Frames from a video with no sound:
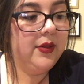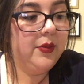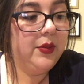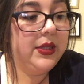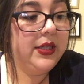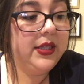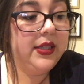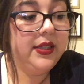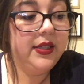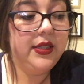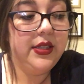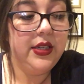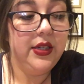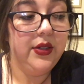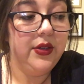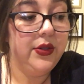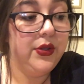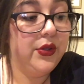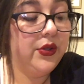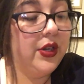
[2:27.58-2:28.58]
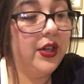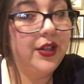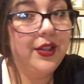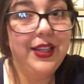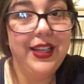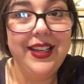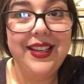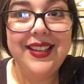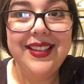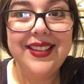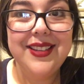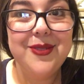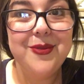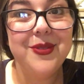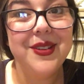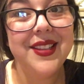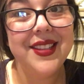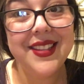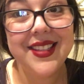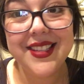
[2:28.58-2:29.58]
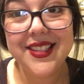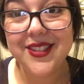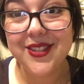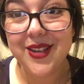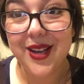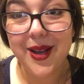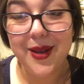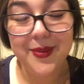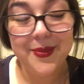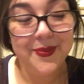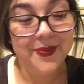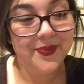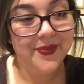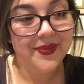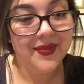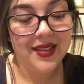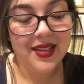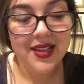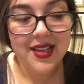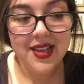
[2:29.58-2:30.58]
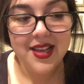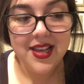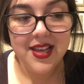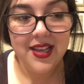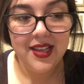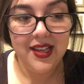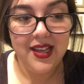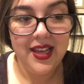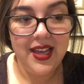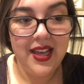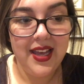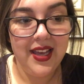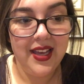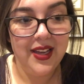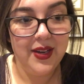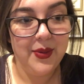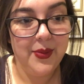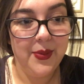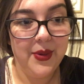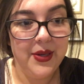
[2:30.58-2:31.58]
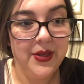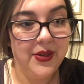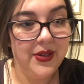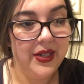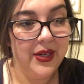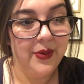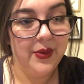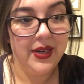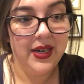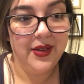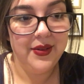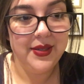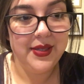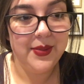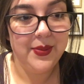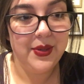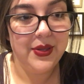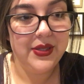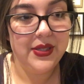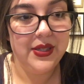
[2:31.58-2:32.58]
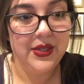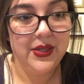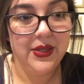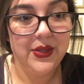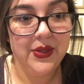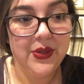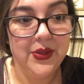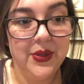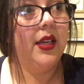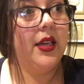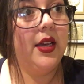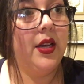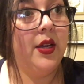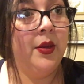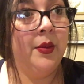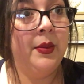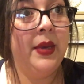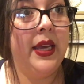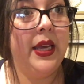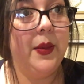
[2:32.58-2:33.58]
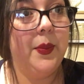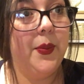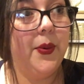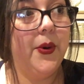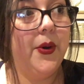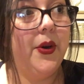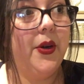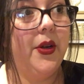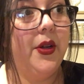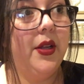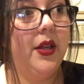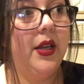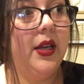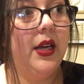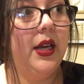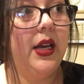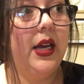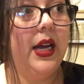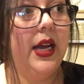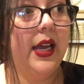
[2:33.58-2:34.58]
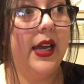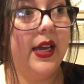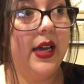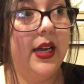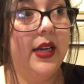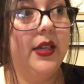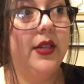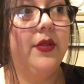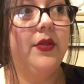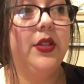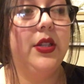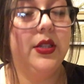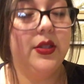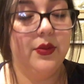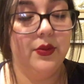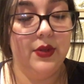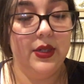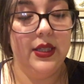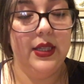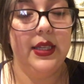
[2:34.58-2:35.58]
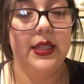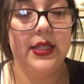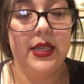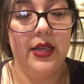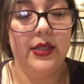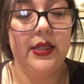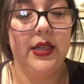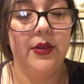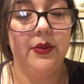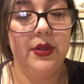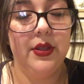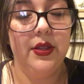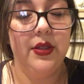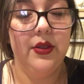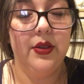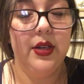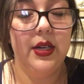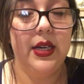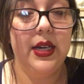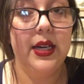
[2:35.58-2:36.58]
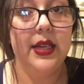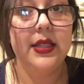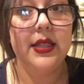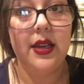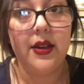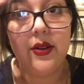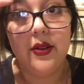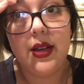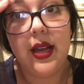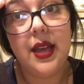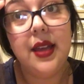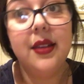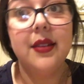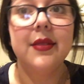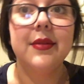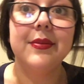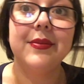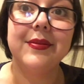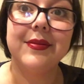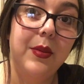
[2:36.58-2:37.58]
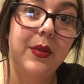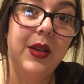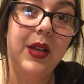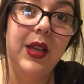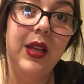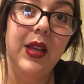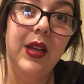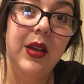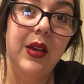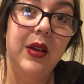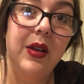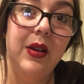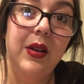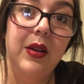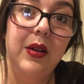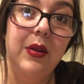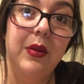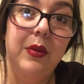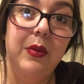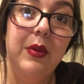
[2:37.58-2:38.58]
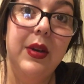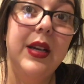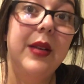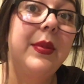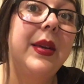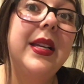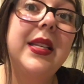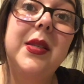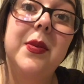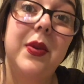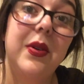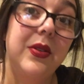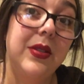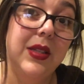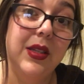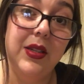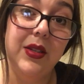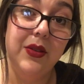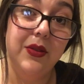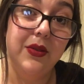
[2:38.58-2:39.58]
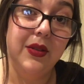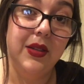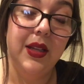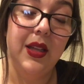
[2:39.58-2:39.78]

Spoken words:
was still struggling with this job and wondering what I was supposed to do. Come April, I kind of just really sat down with the Lord and I said, okay, what am I supposed to do?